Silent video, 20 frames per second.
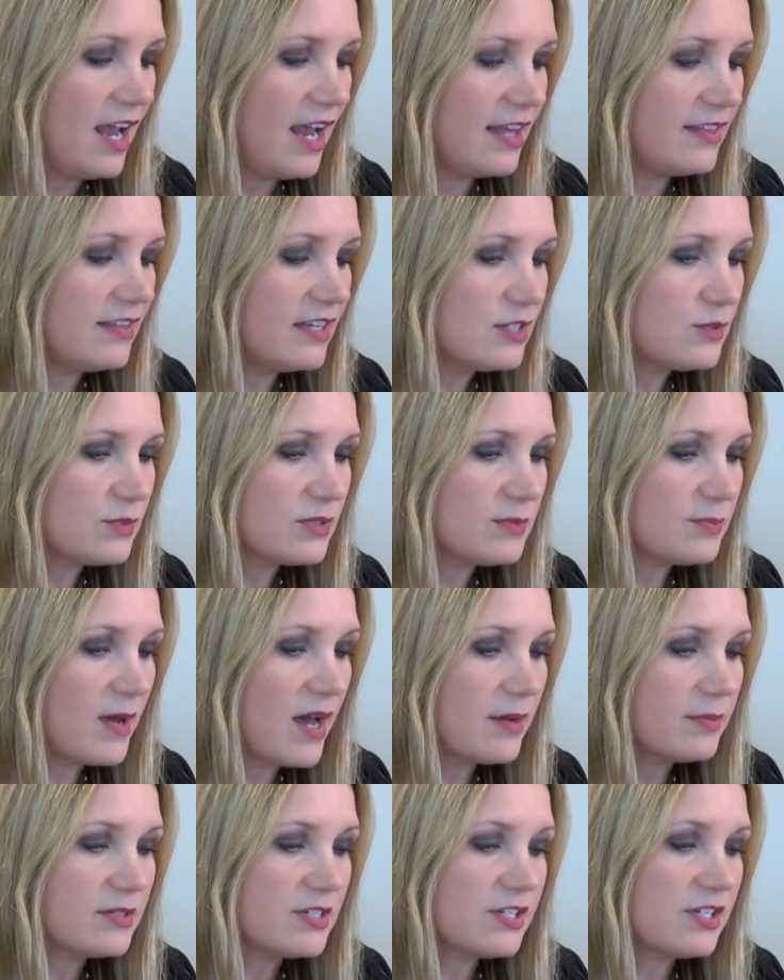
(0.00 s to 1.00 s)
and this was
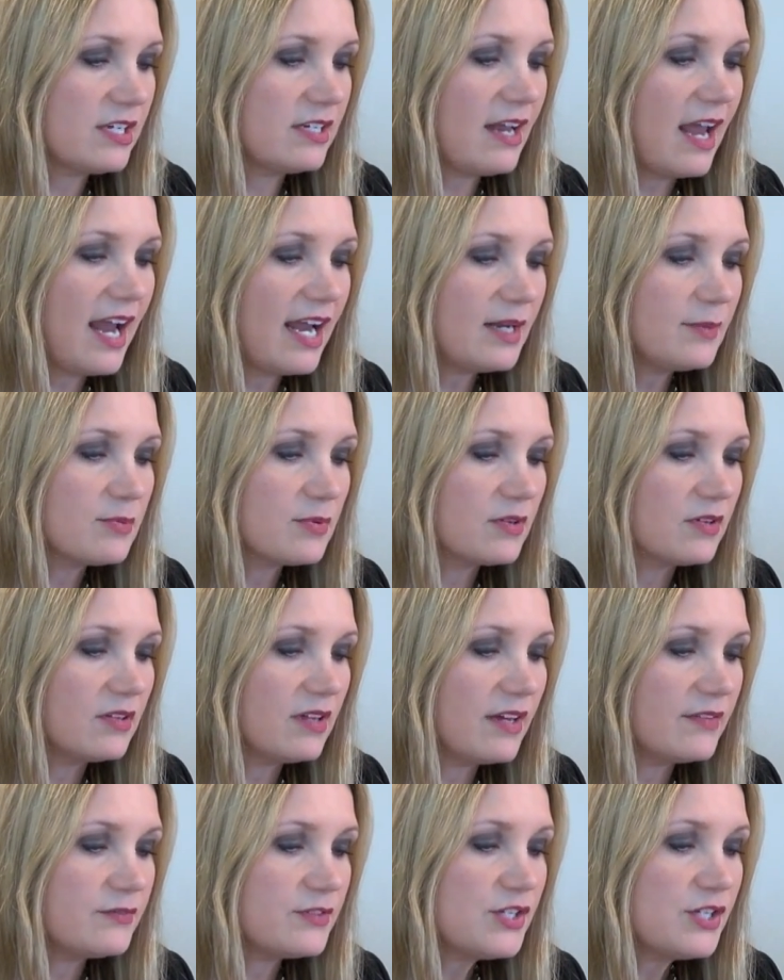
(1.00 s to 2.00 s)
published in
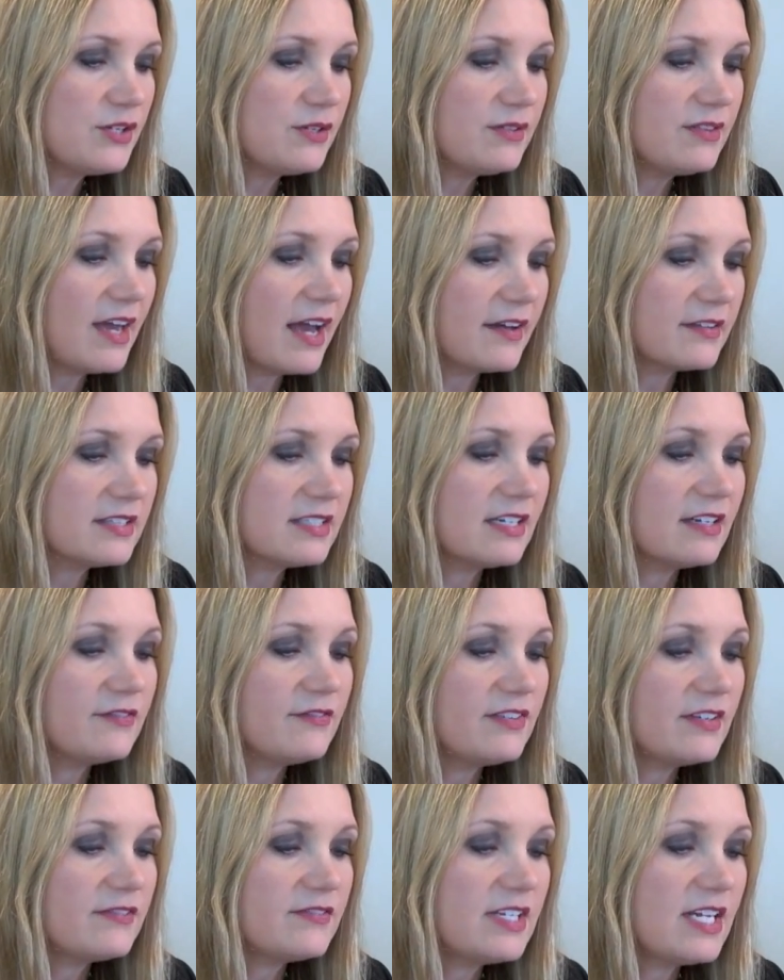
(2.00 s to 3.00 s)
April of
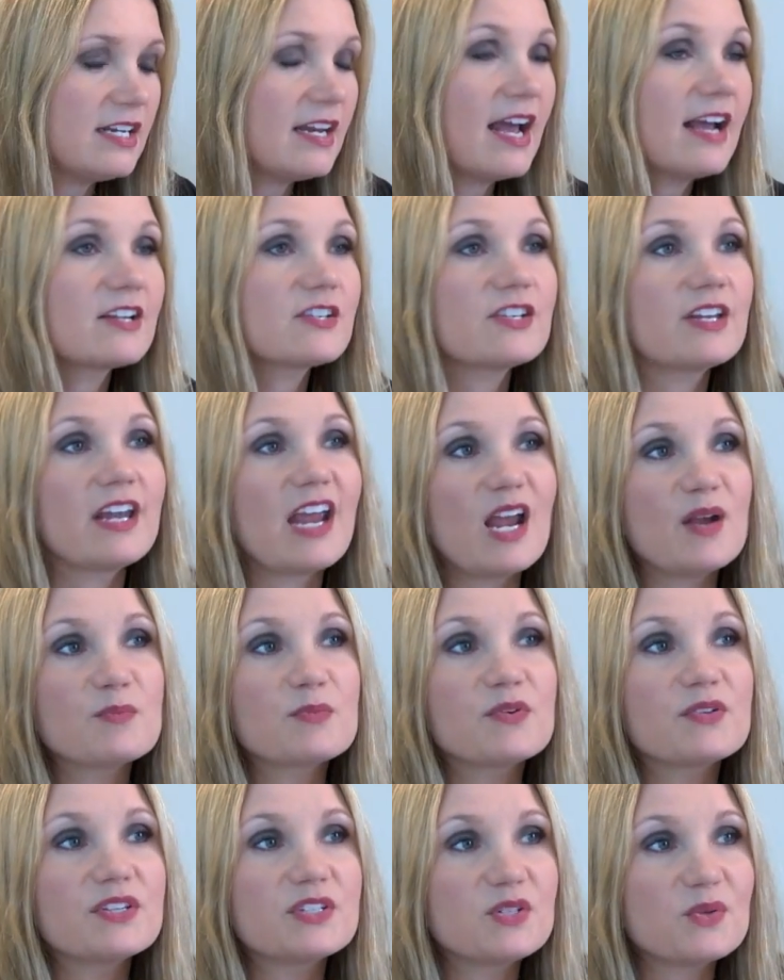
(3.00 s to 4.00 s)
2015, actually
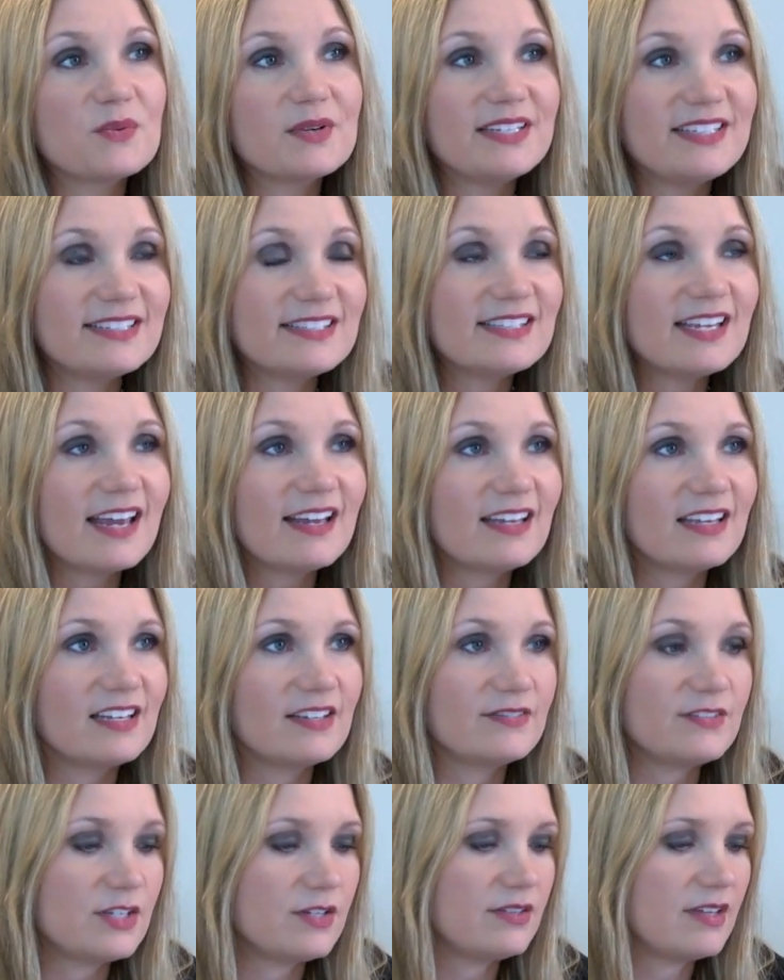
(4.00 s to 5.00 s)
April the
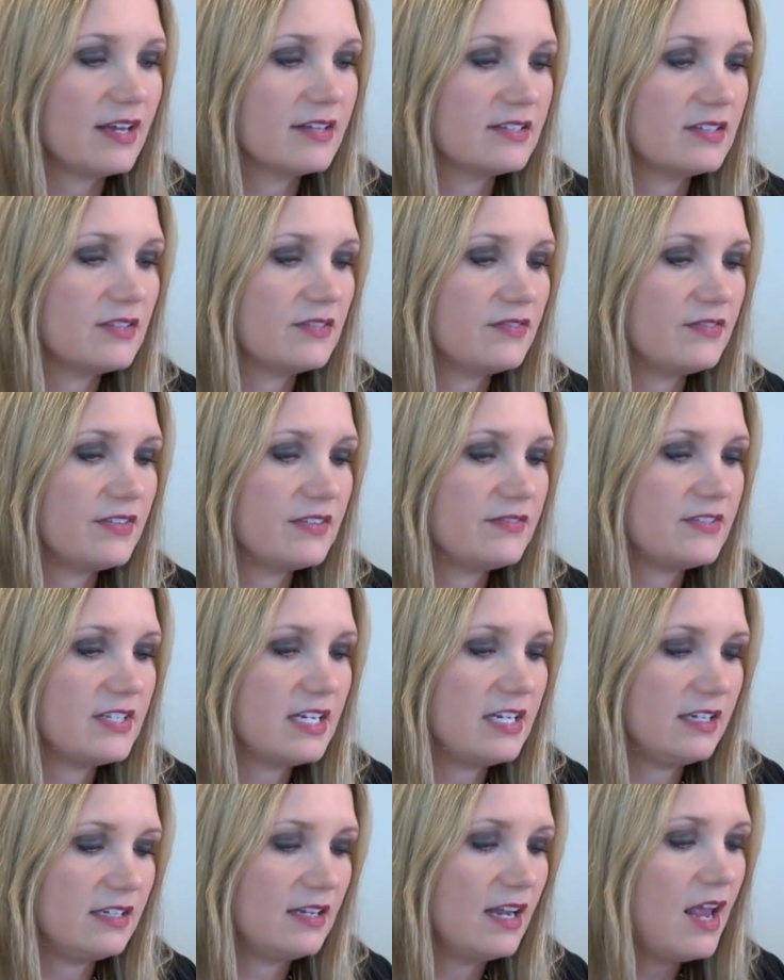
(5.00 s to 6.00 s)
22nd of
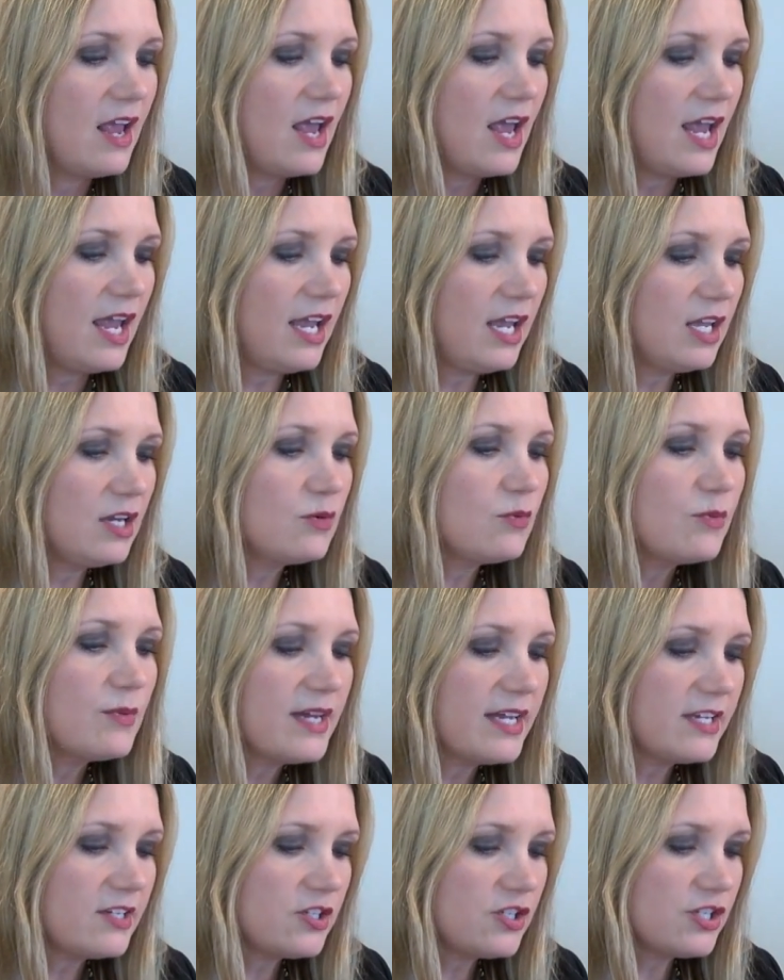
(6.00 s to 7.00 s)
2015, in
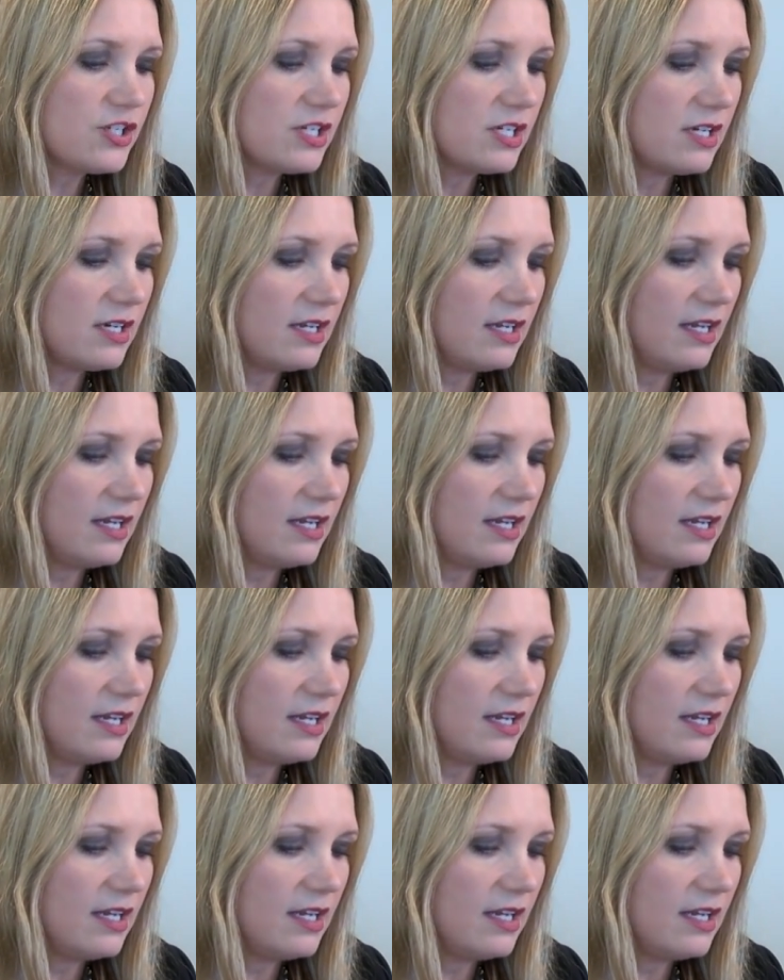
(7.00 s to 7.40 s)
which,